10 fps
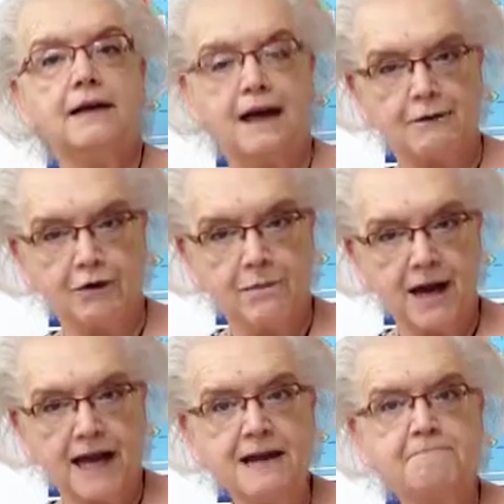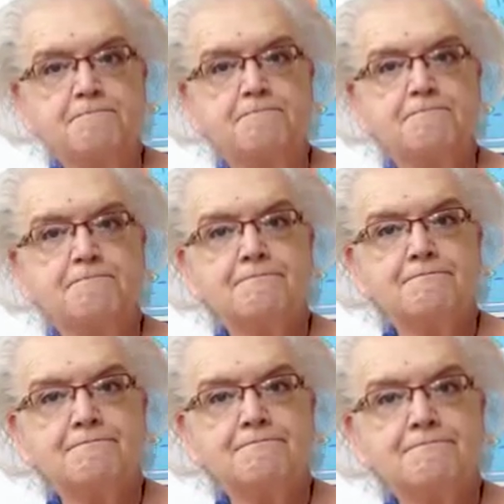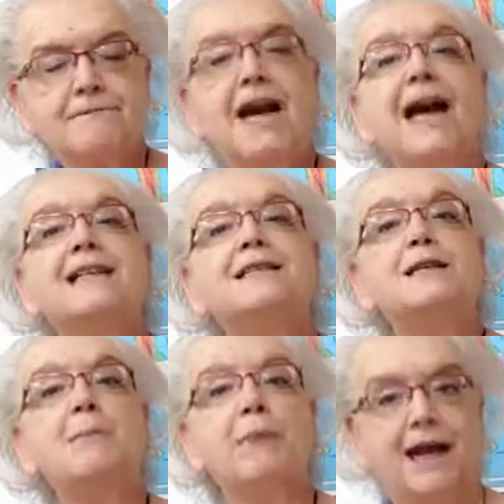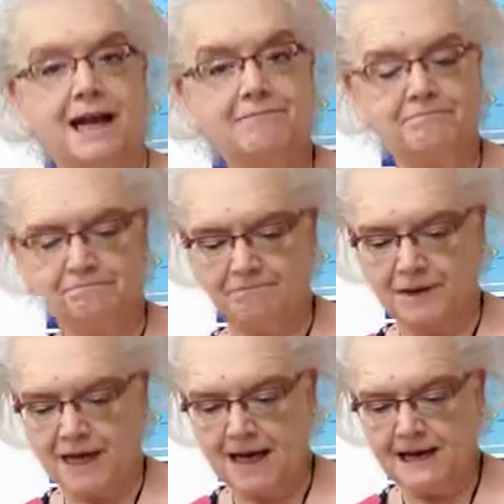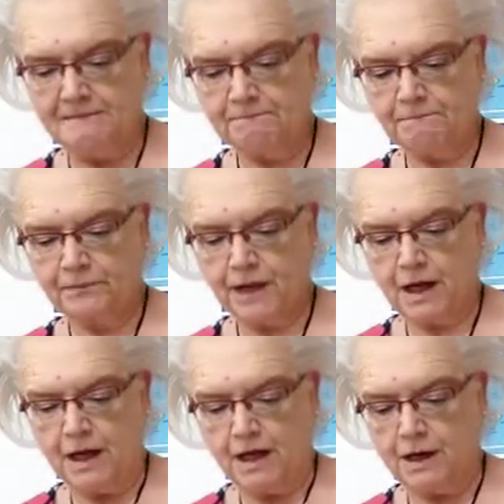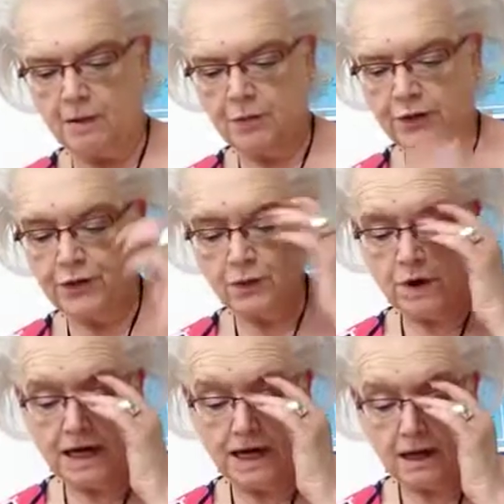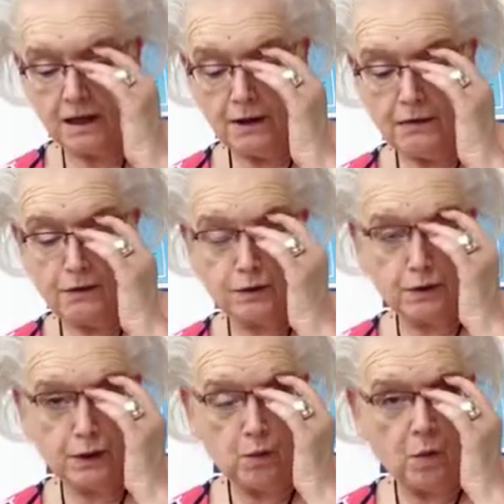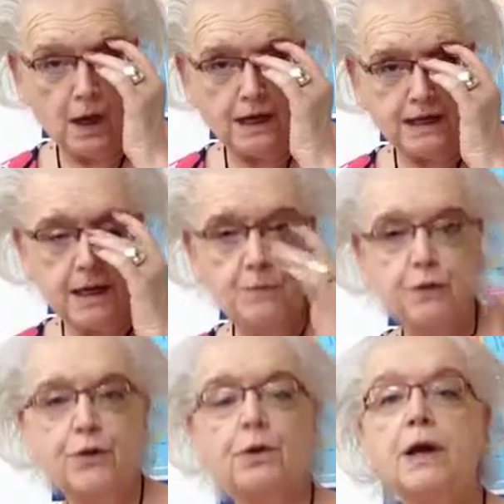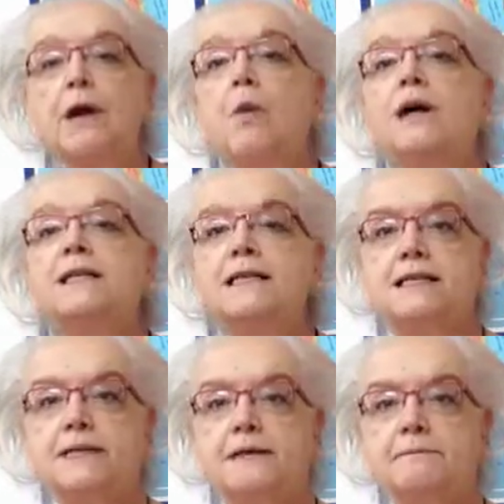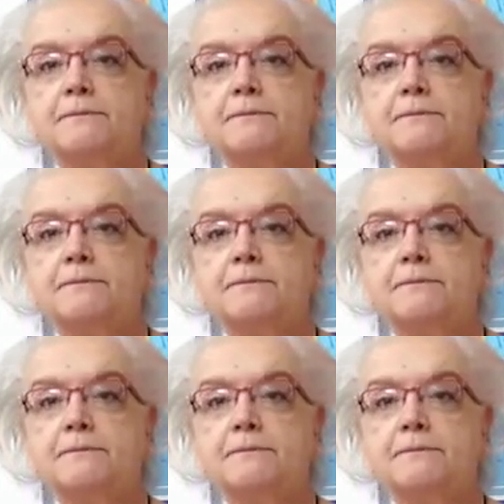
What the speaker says: everybody and somebody. Okay? Number 3, there's only one in number 3. What is it?